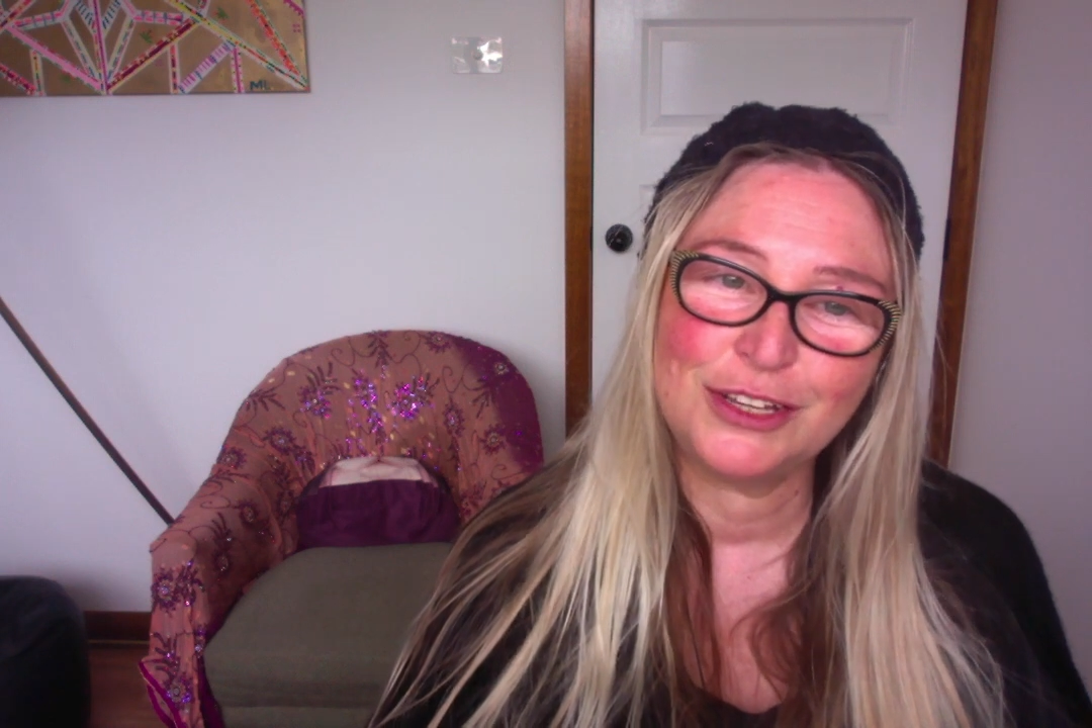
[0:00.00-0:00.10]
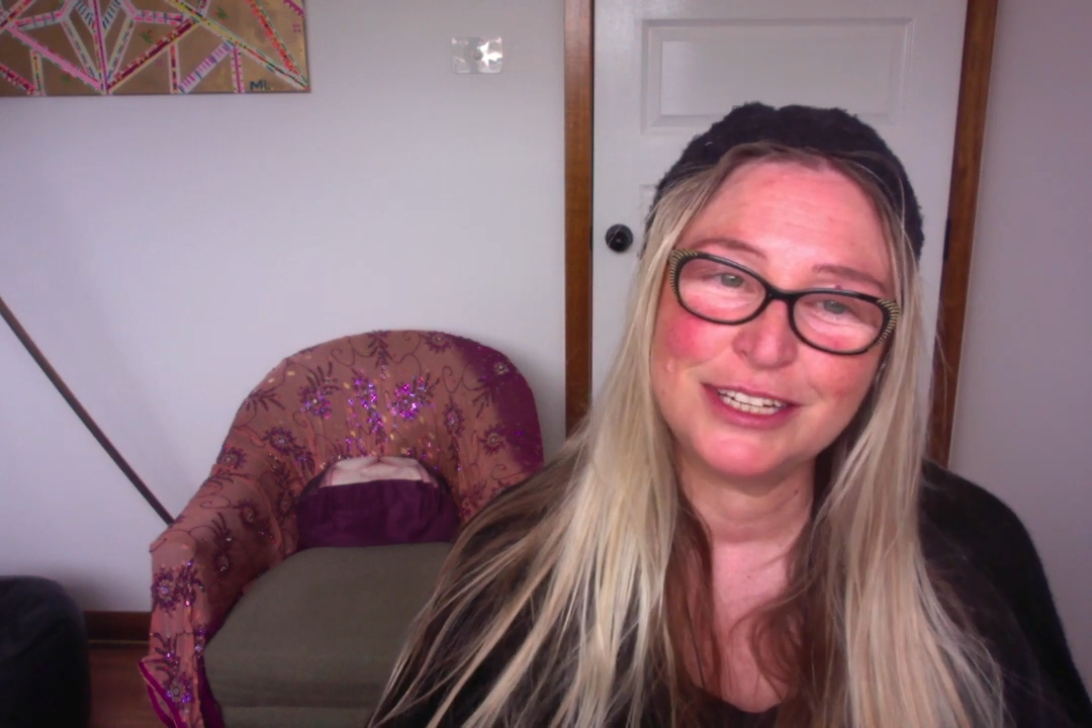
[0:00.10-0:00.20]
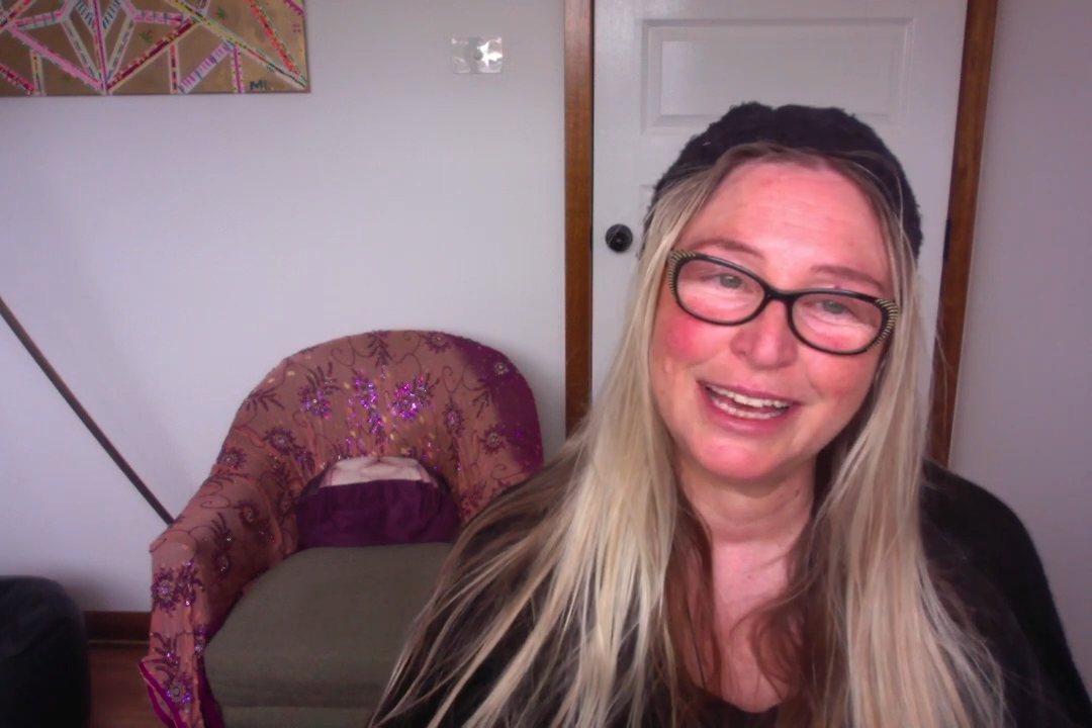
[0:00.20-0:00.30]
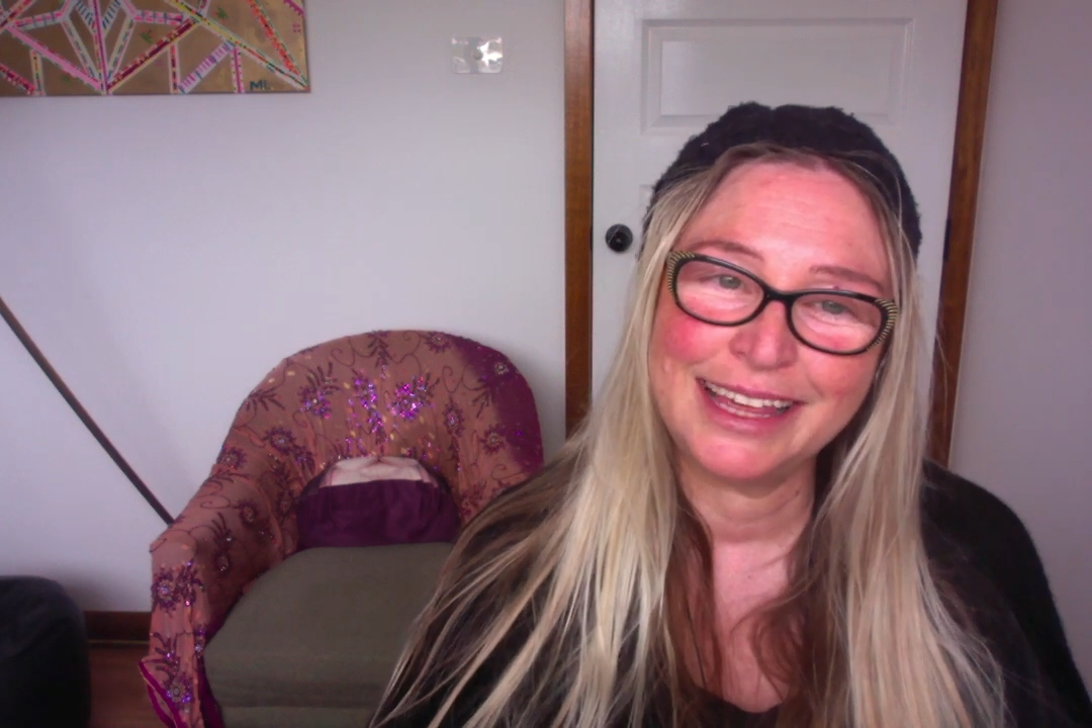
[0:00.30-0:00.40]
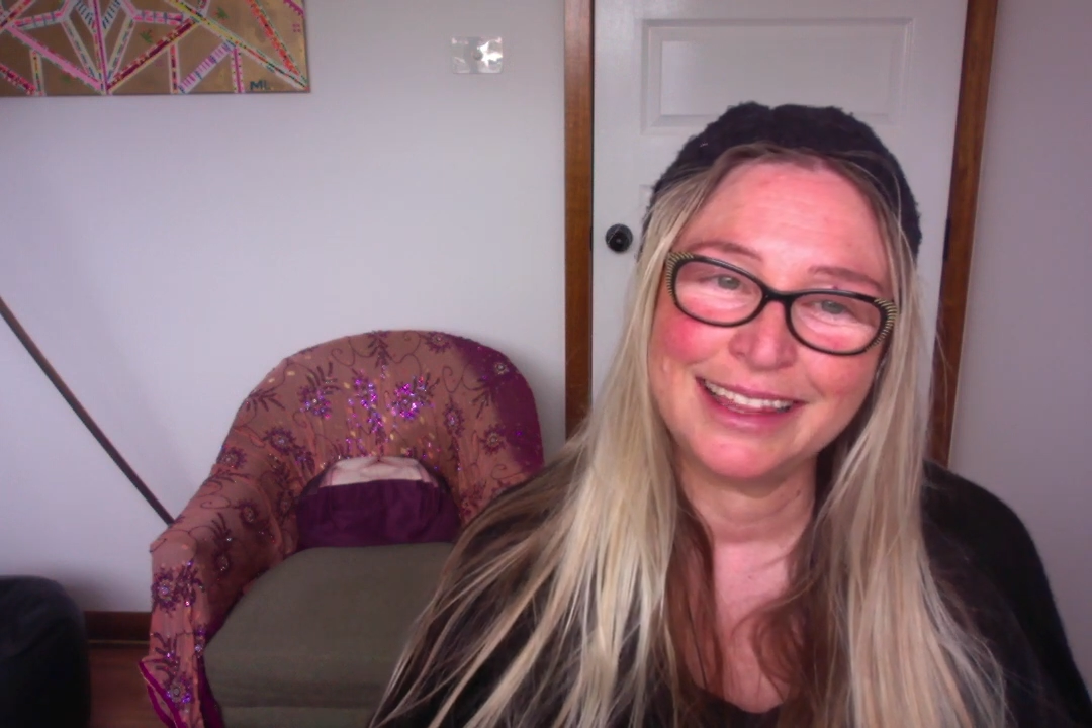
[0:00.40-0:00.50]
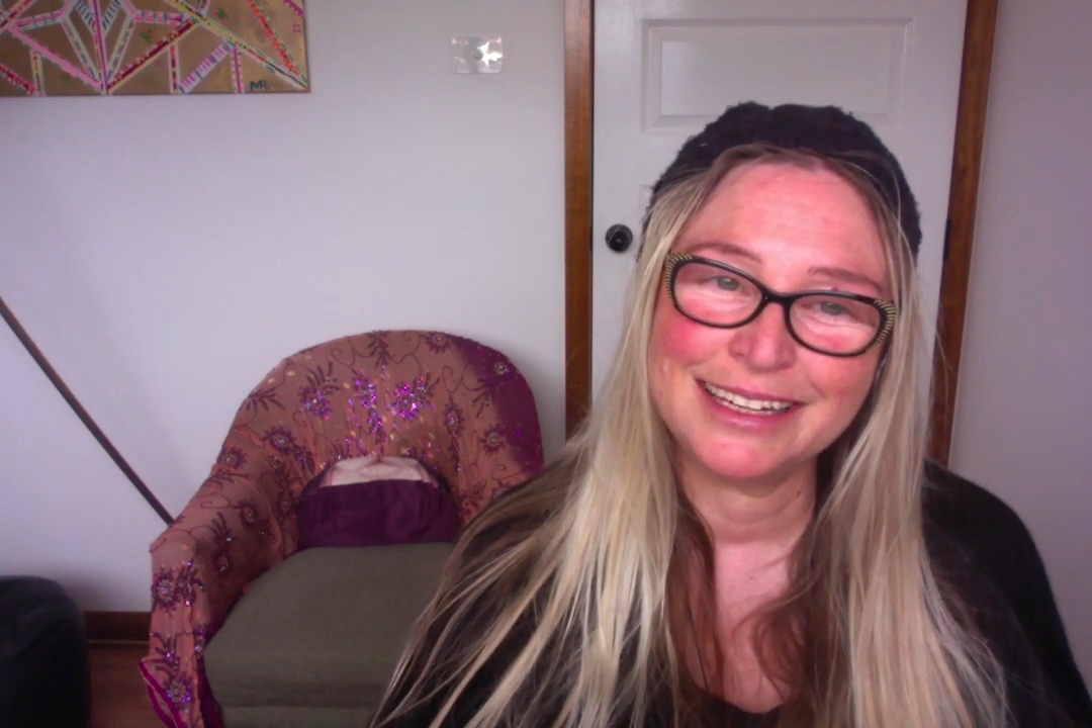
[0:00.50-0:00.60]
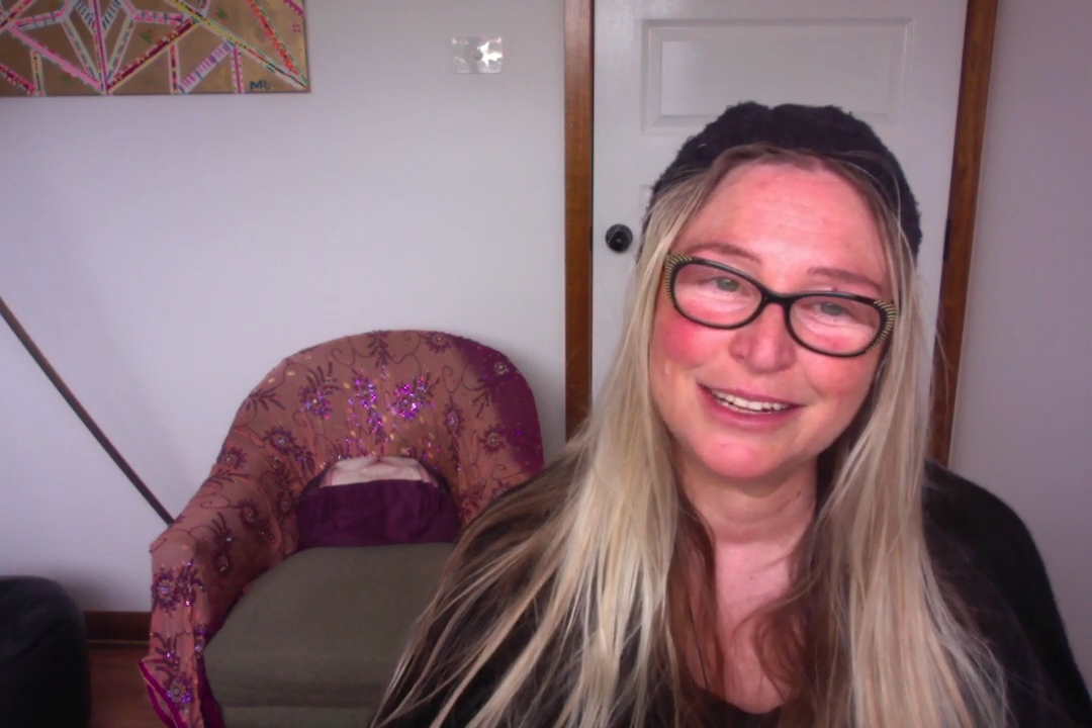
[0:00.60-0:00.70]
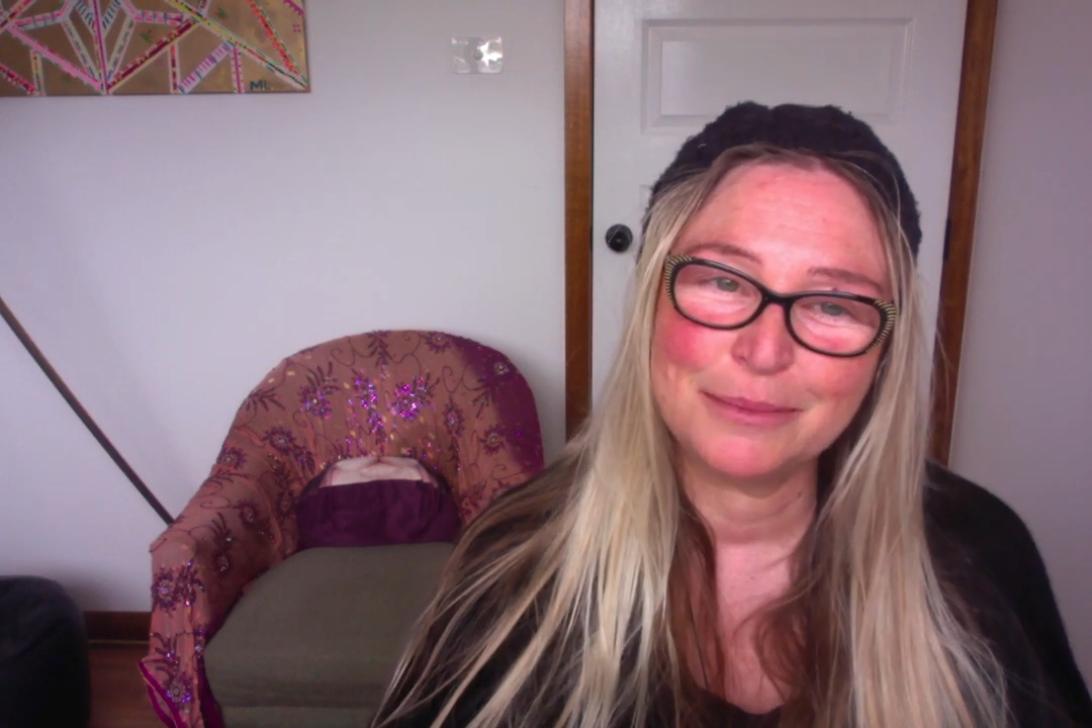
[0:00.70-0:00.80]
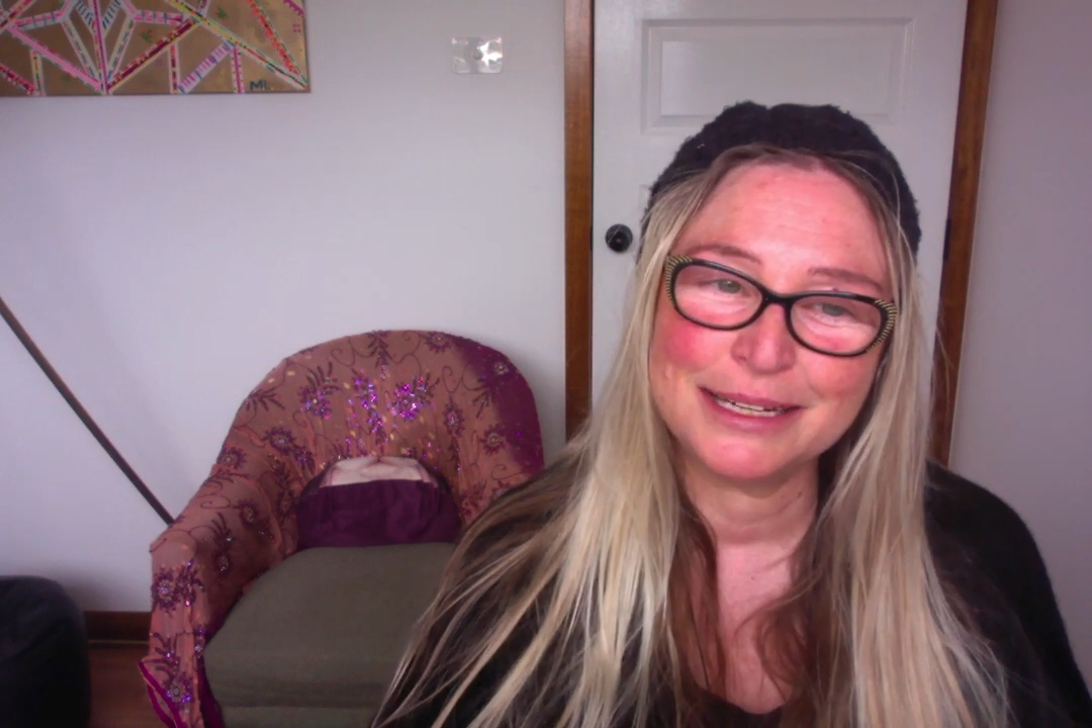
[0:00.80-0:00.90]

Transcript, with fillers: taking the time